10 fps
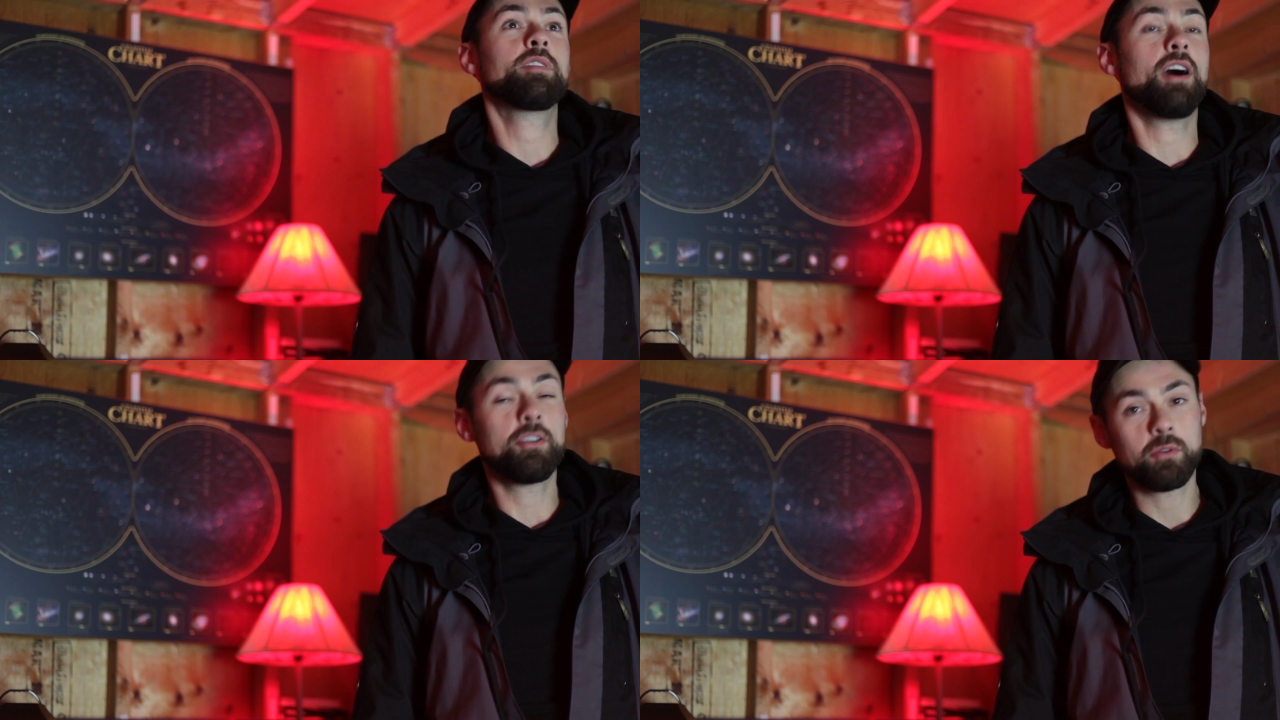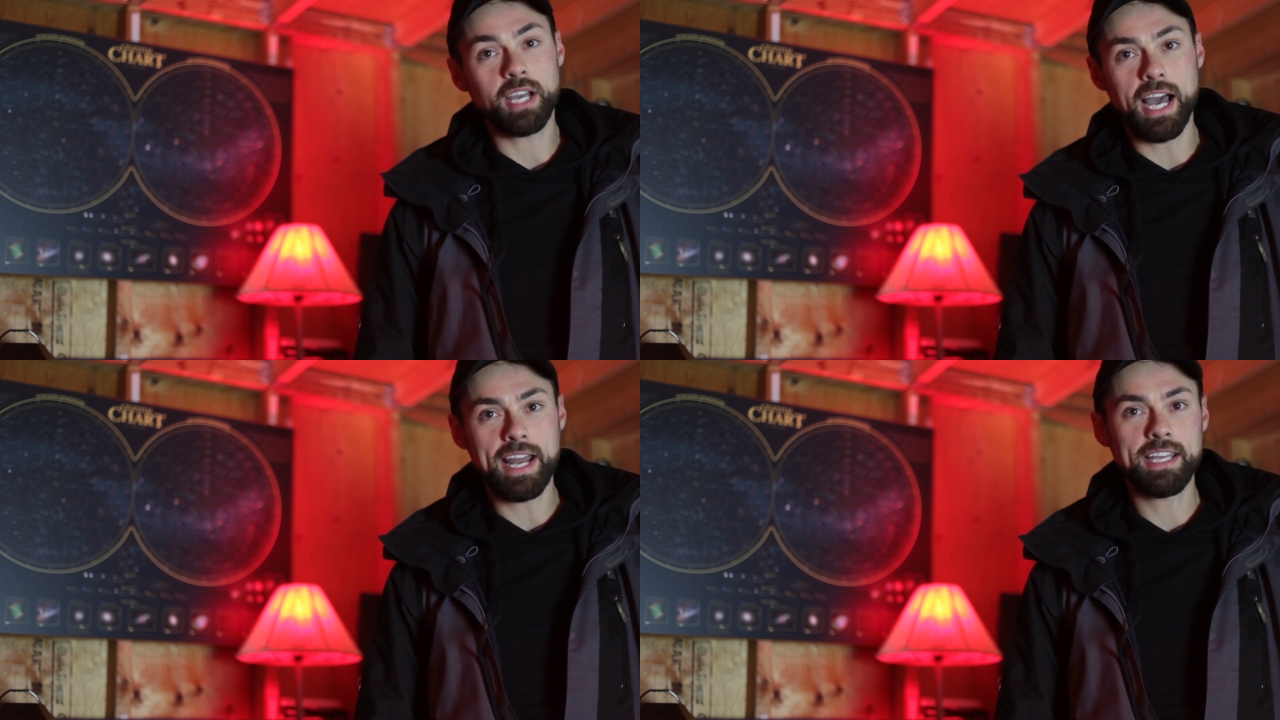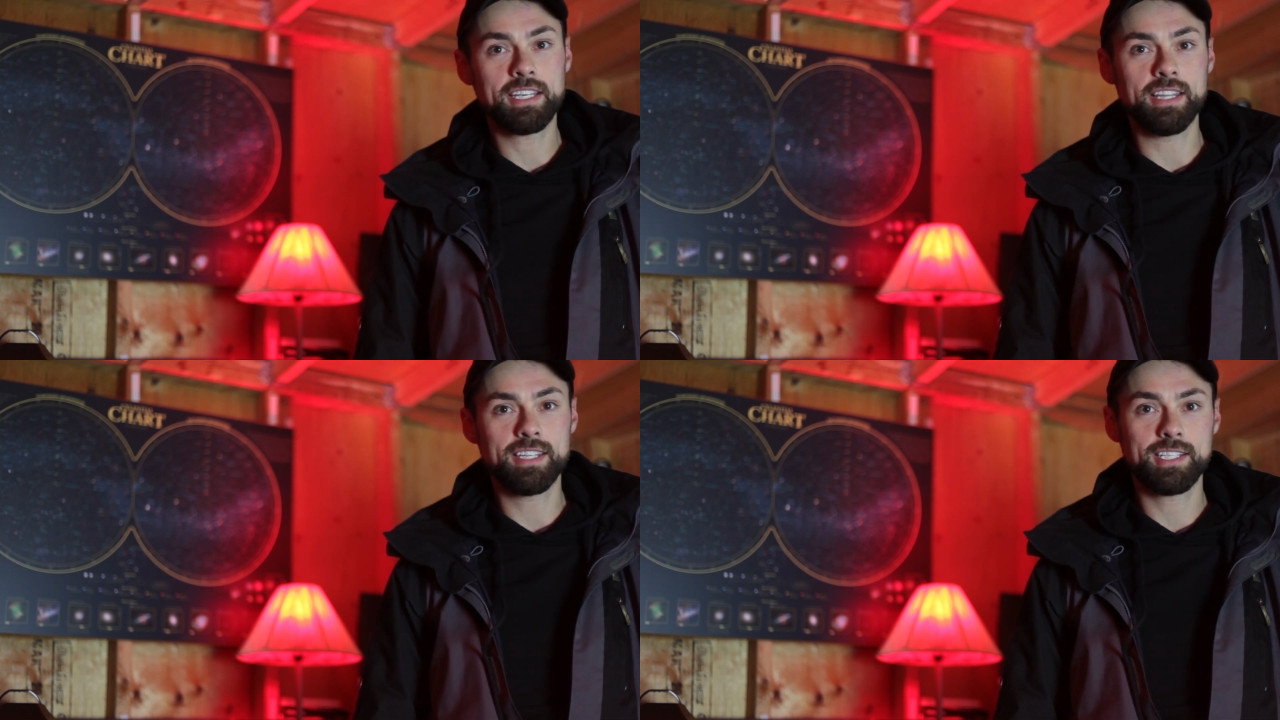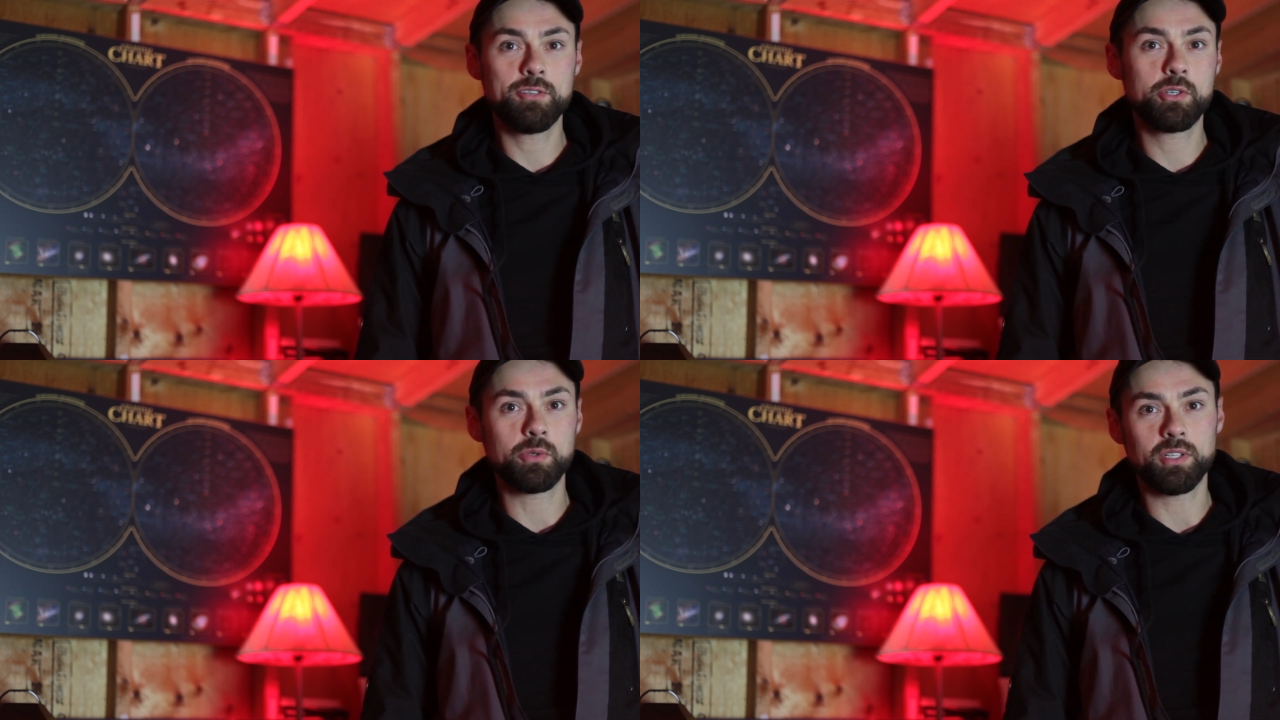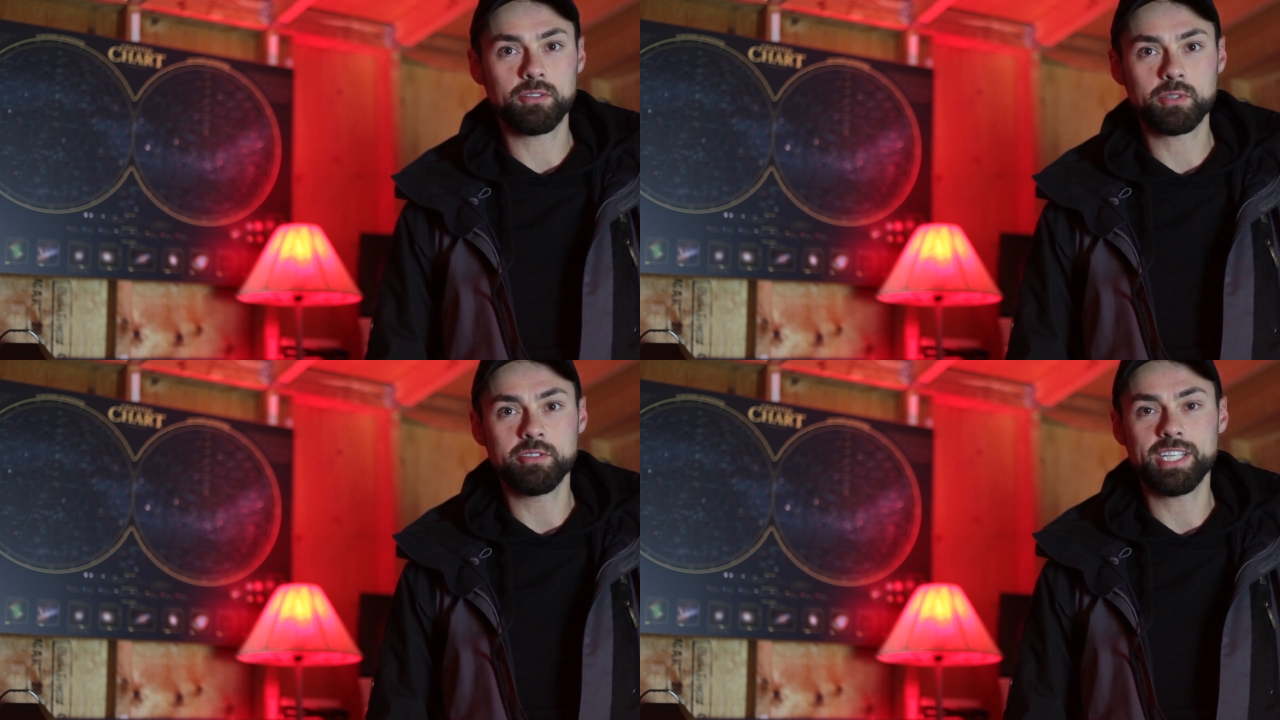with auto guiding and the usual
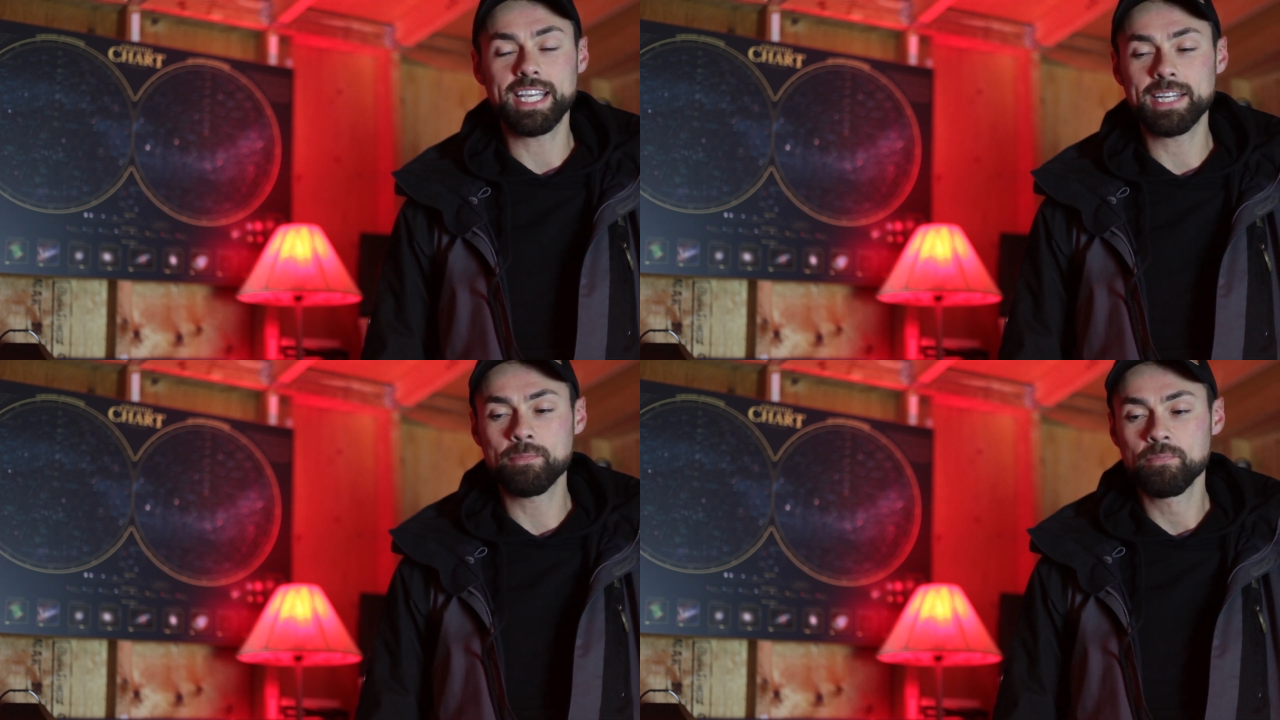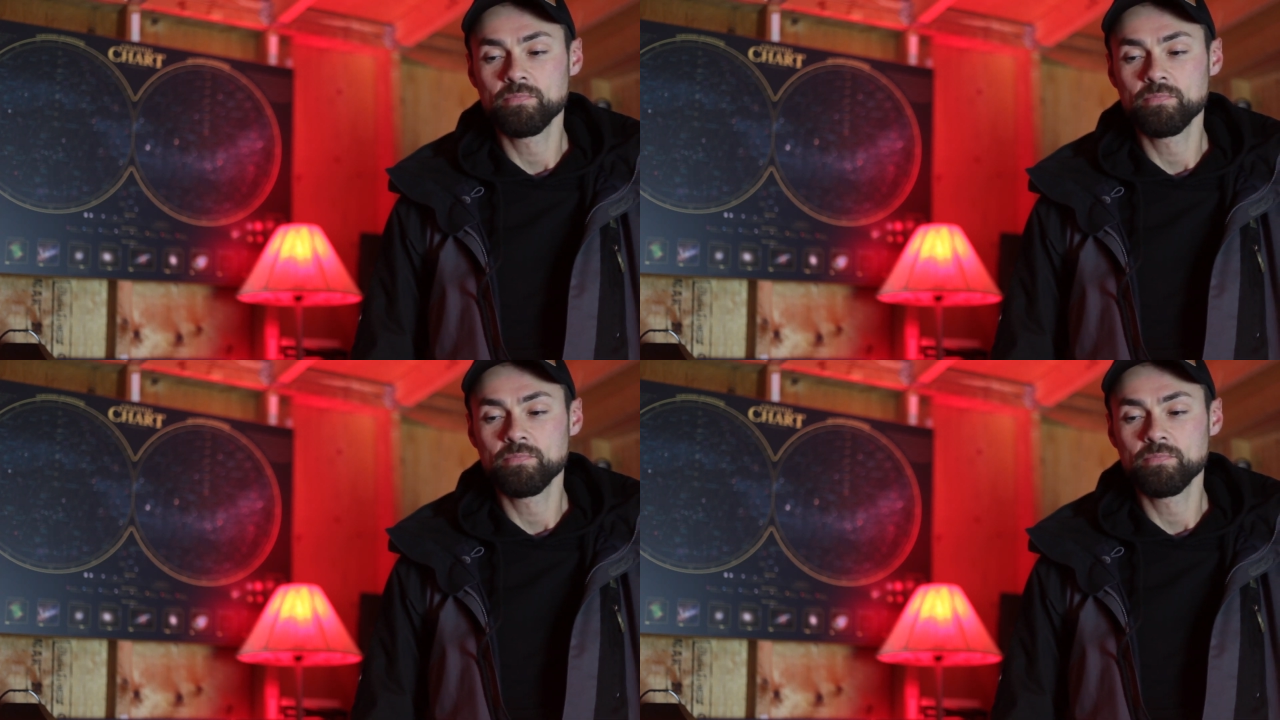routine